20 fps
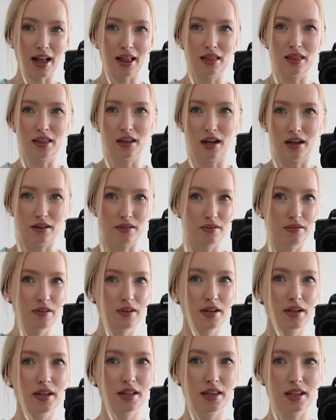I love
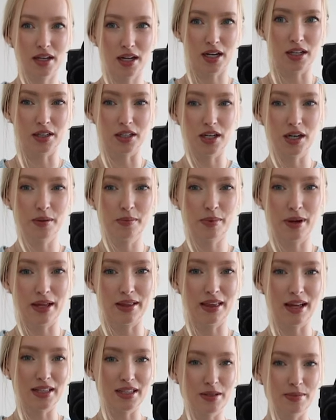the color,
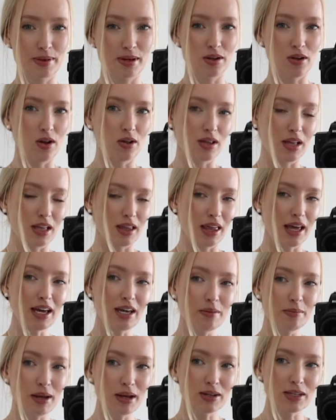but that's about all I
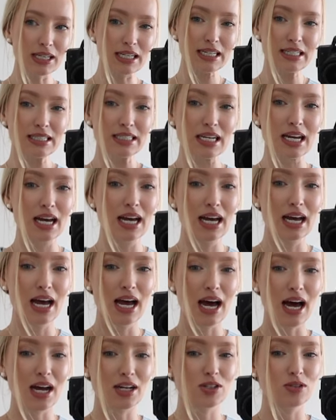like about it.
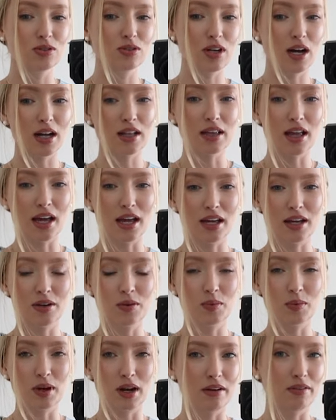I do not like
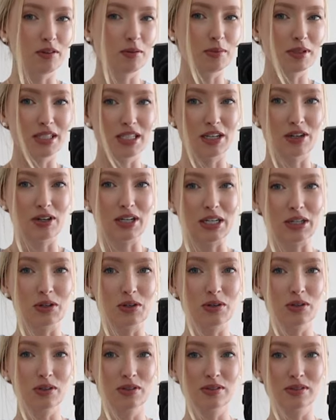whatever
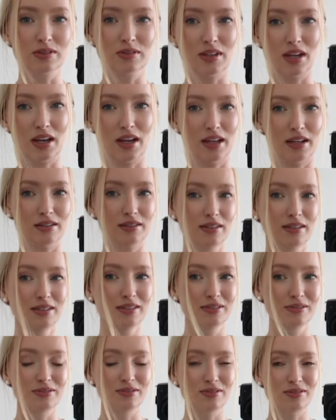material and
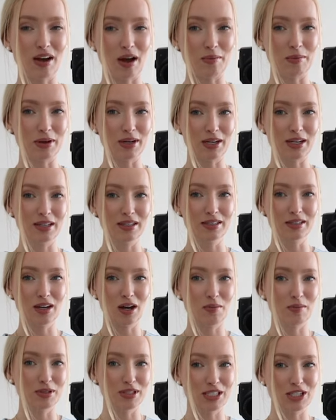fabric
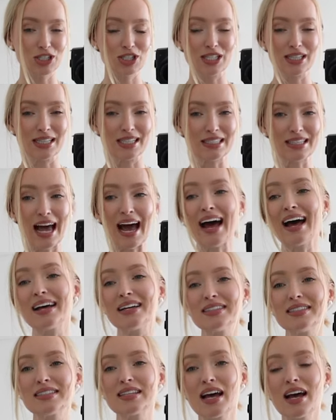composition this
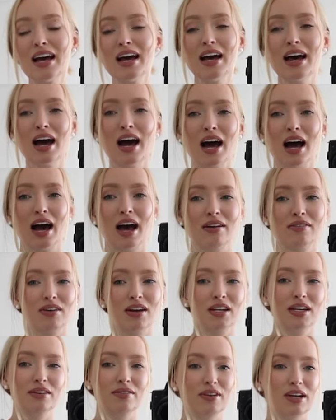has. I
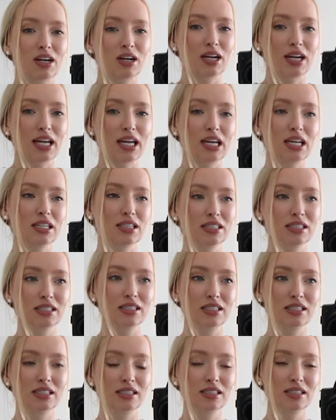find it very
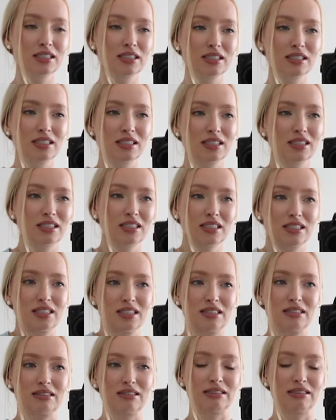just